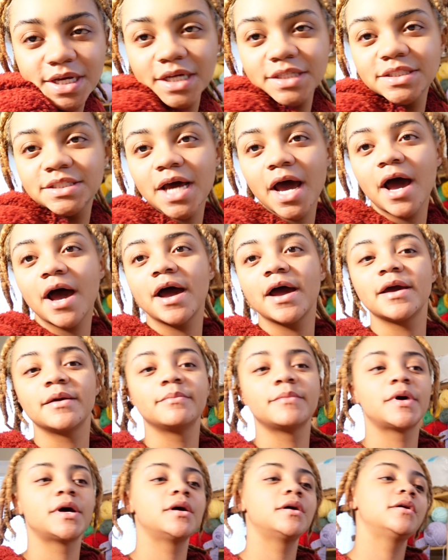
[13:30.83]
a
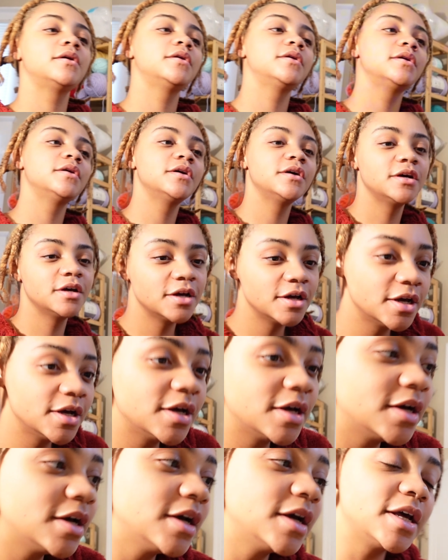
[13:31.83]
time
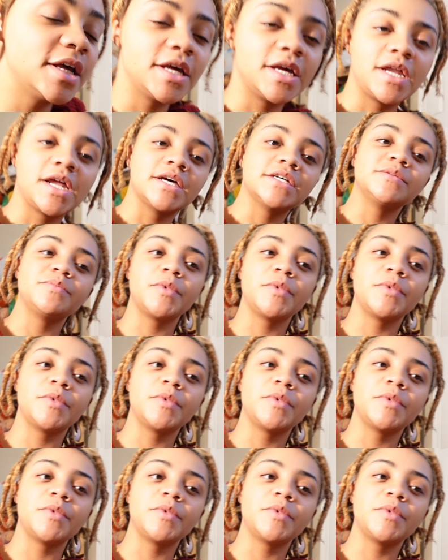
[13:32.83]
it has